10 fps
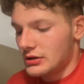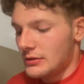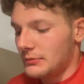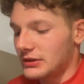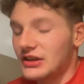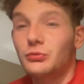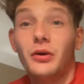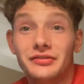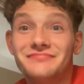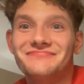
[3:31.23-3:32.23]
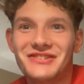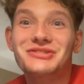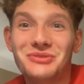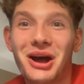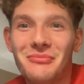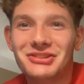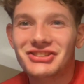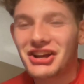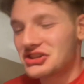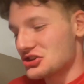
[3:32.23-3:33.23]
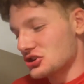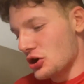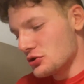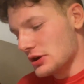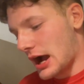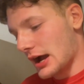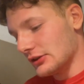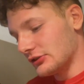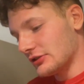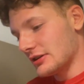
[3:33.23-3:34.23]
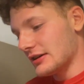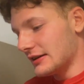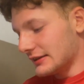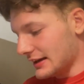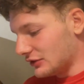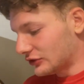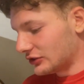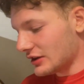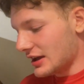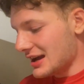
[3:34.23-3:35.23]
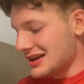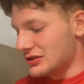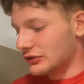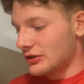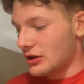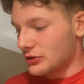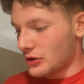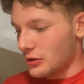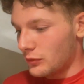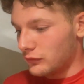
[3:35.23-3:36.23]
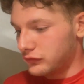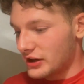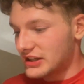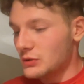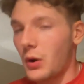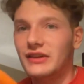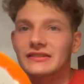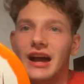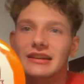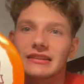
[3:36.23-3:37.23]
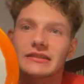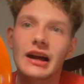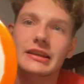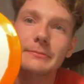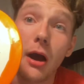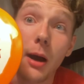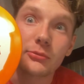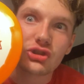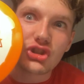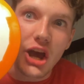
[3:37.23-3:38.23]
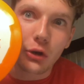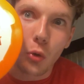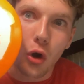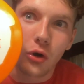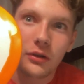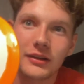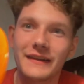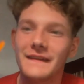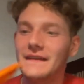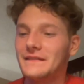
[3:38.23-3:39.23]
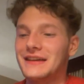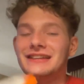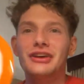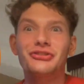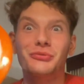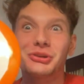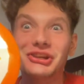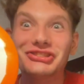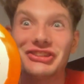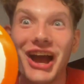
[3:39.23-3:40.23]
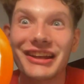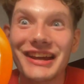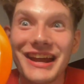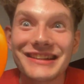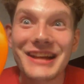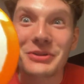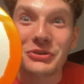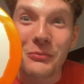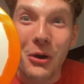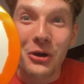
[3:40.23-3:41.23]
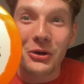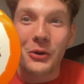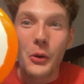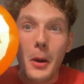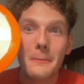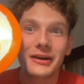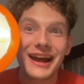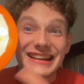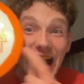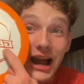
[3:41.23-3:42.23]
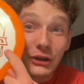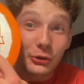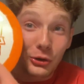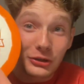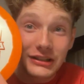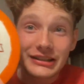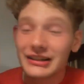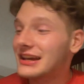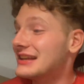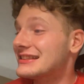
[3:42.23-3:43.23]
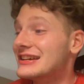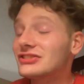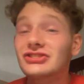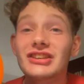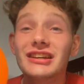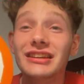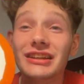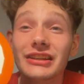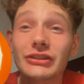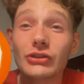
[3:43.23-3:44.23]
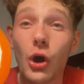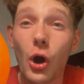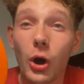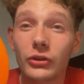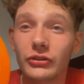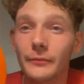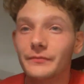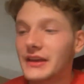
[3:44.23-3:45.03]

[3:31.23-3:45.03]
But this one I'm excited to show you guys. This is the Ricky Wysocki Saki Bomb General. It doesn't release yet. It's out tomorrow, but I got it early. This thing is awesome.